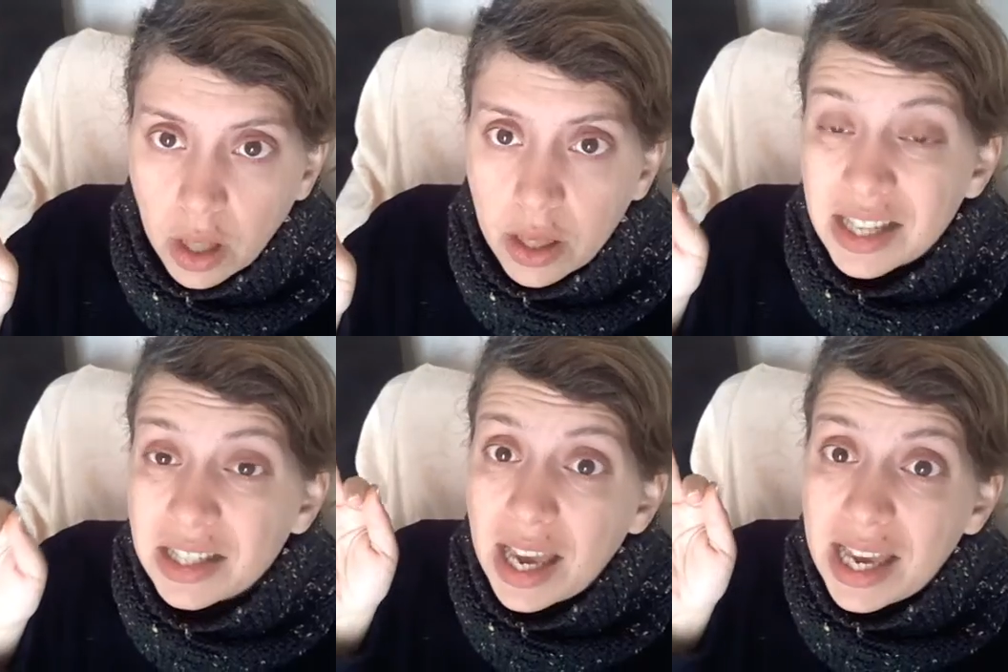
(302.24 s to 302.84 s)

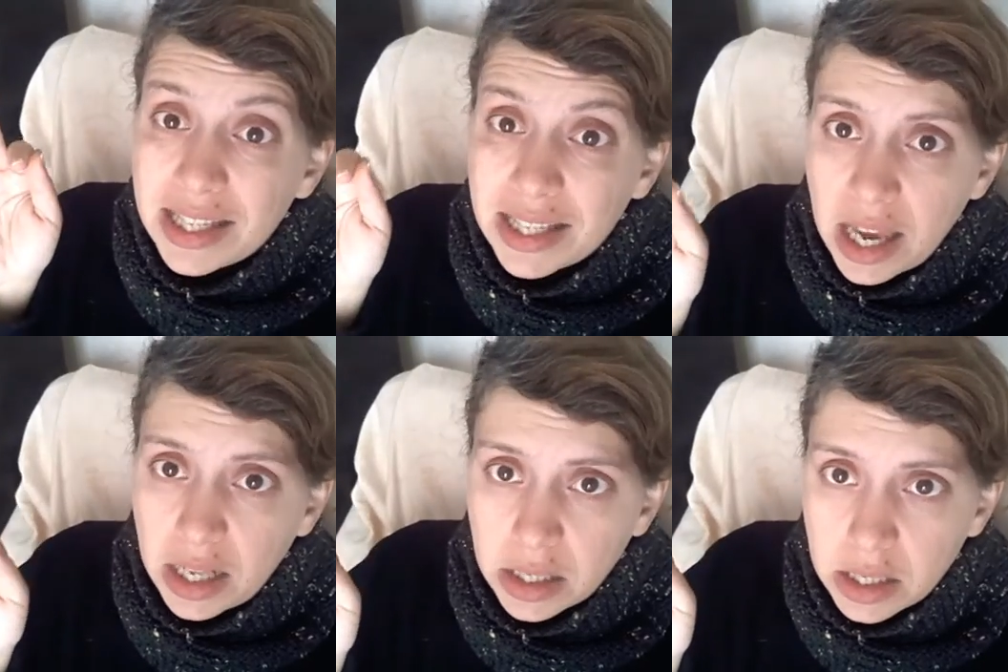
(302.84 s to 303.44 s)
That's
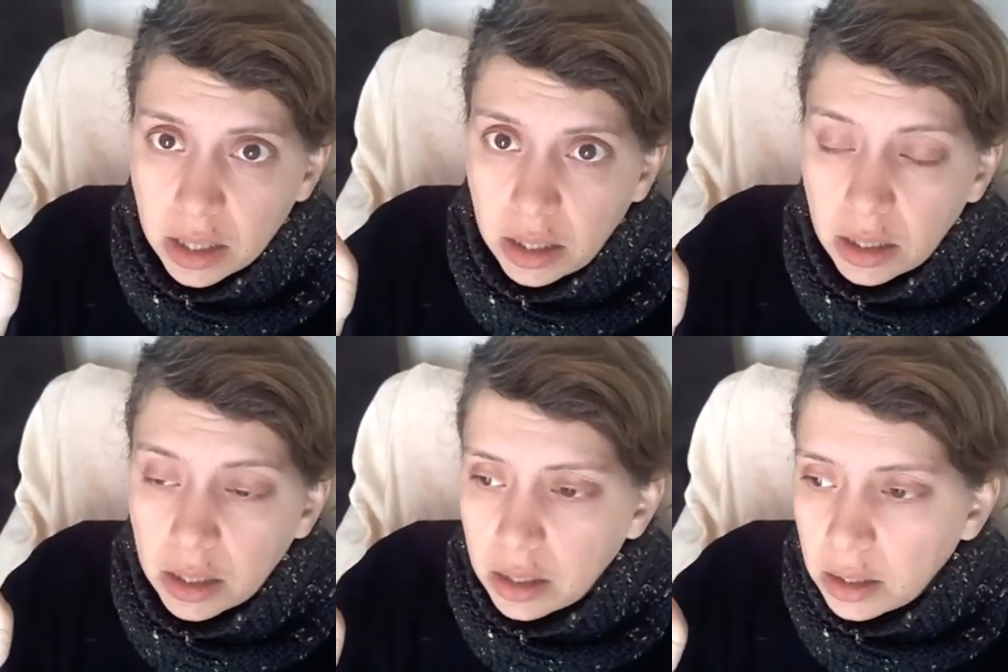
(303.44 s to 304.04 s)
essential.
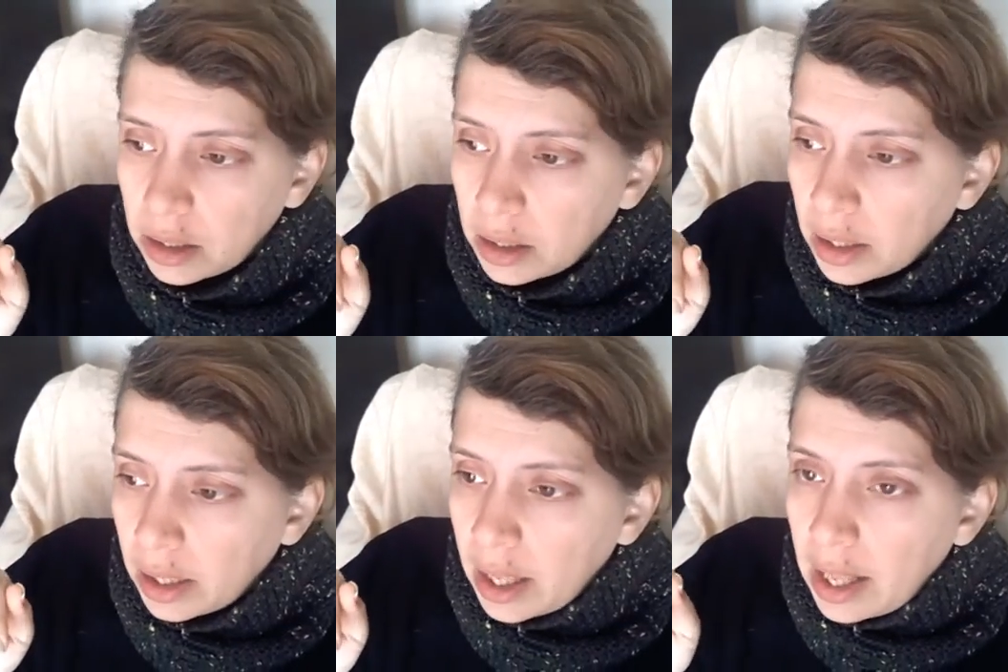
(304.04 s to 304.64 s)

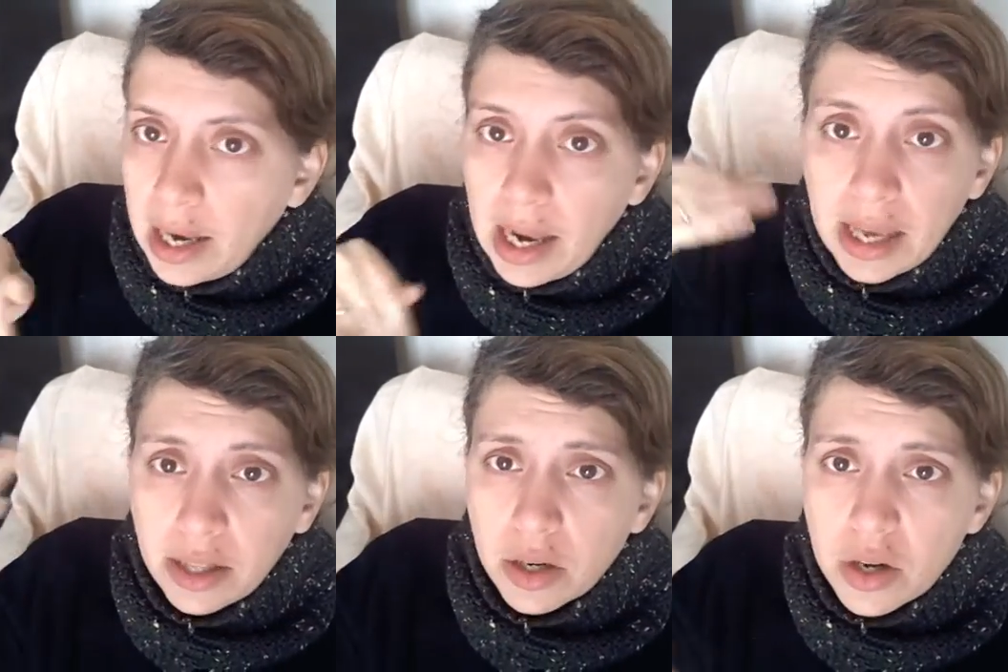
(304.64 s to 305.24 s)

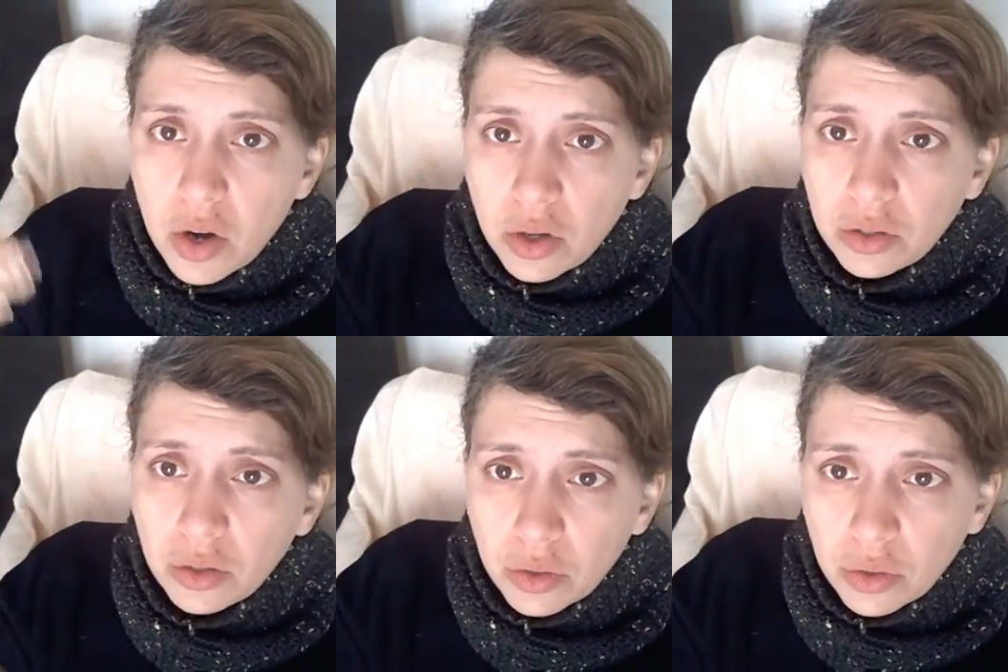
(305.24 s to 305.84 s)
Later
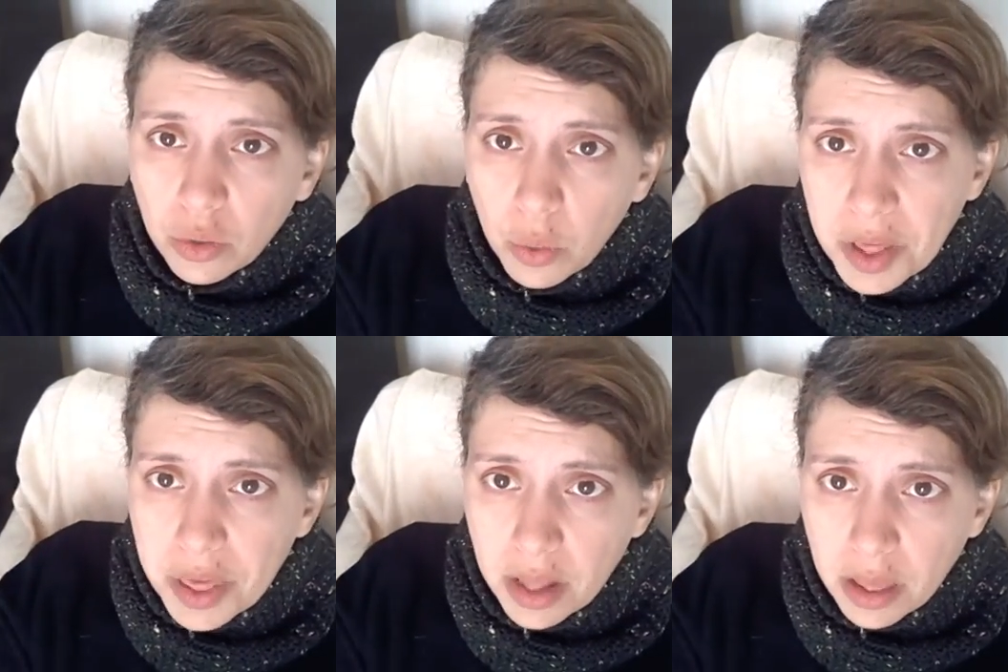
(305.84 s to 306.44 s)
on,
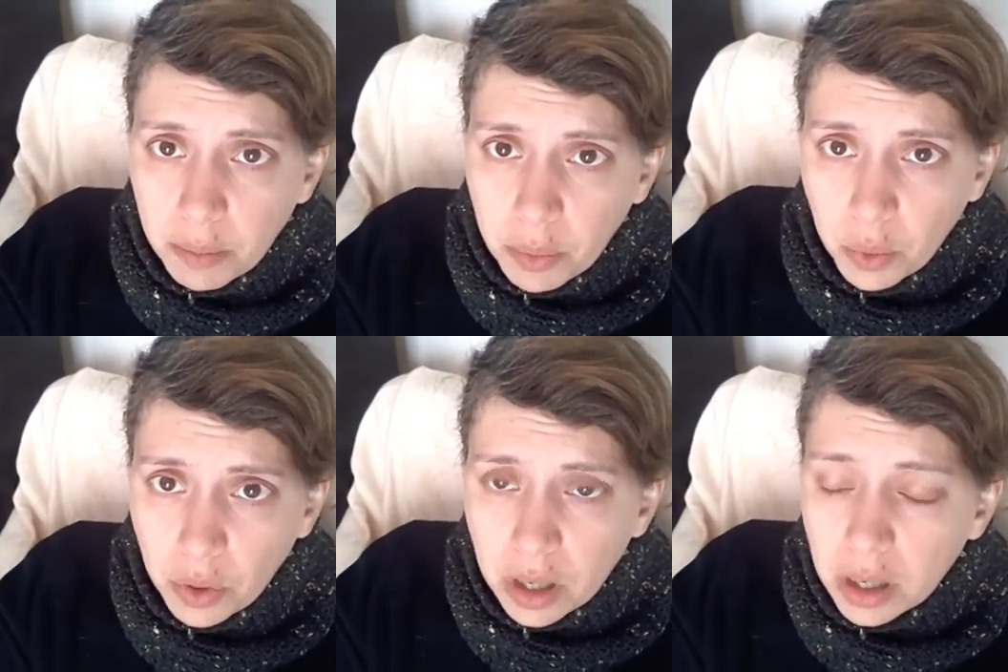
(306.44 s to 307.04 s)
within the
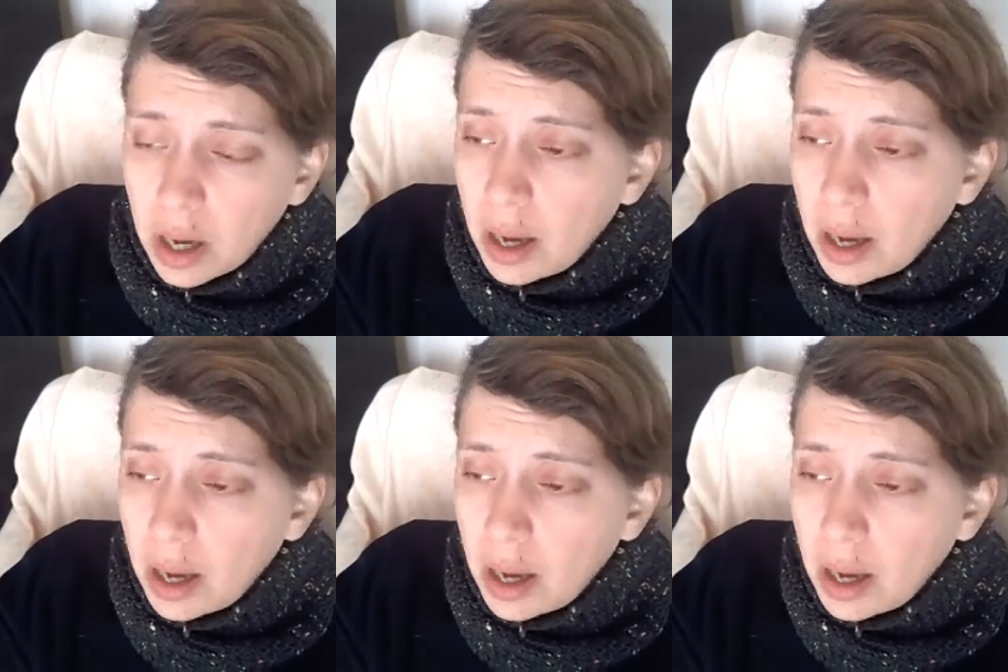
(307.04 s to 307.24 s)
book,